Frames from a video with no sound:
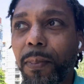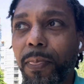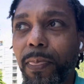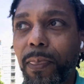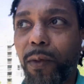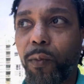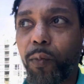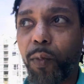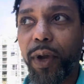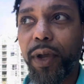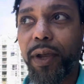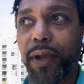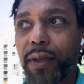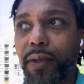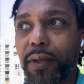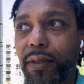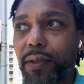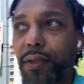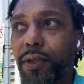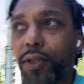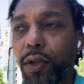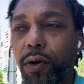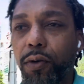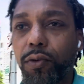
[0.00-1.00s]
where
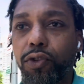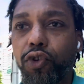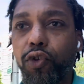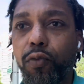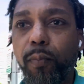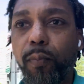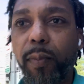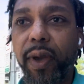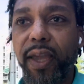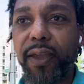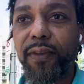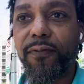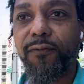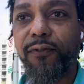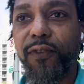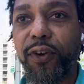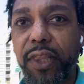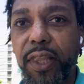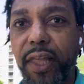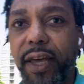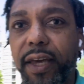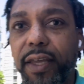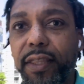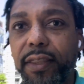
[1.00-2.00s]
you may feel
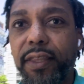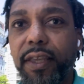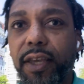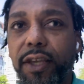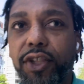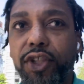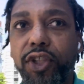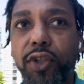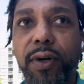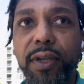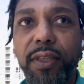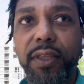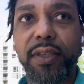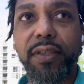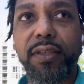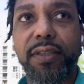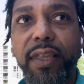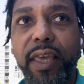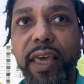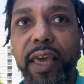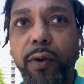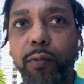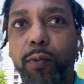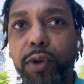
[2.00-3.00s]
like that she don't
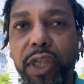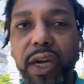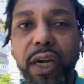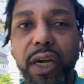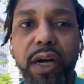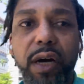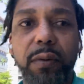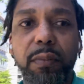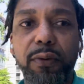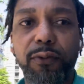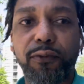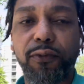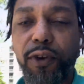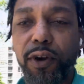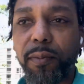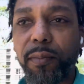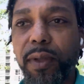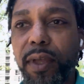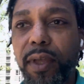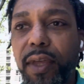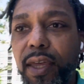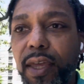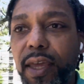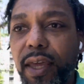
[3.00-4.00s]
understand where you're coming from,
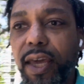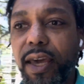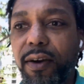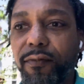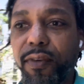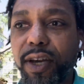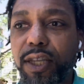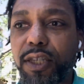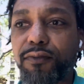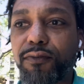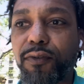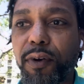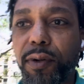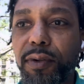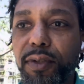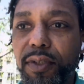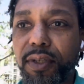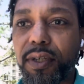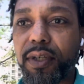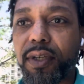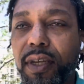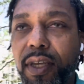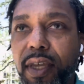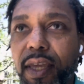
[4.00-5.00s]
and vice
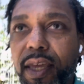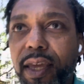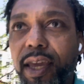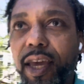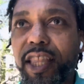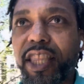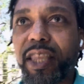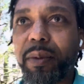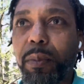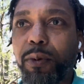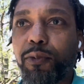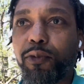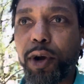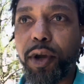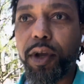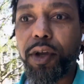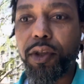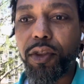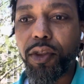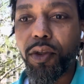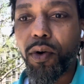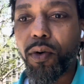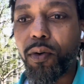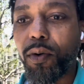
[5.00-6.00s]
versa. And then before you
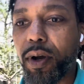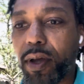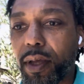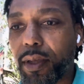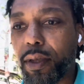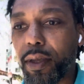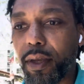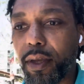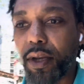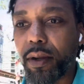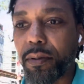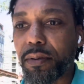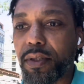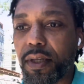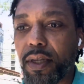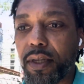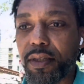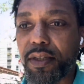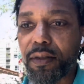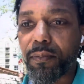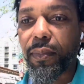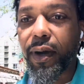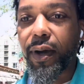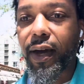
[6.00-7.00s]
know it, you know what I'm saying,
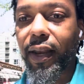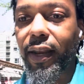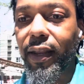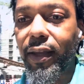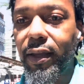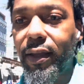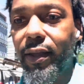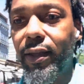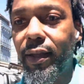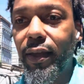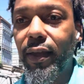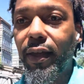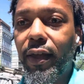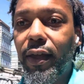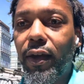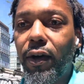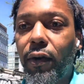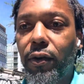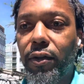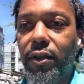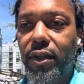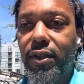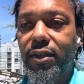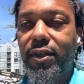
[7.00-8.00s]
somebody
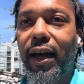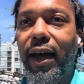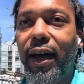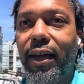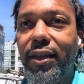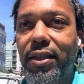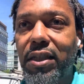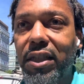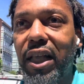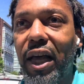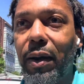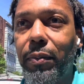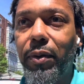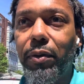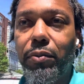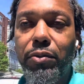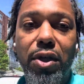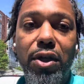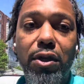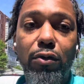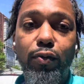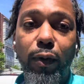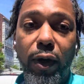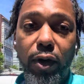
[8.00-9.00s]
on the side is clapping them
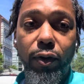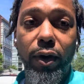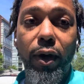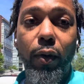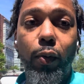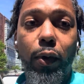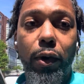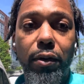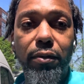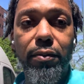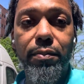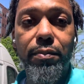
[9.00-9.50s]
cheeks while you're at work.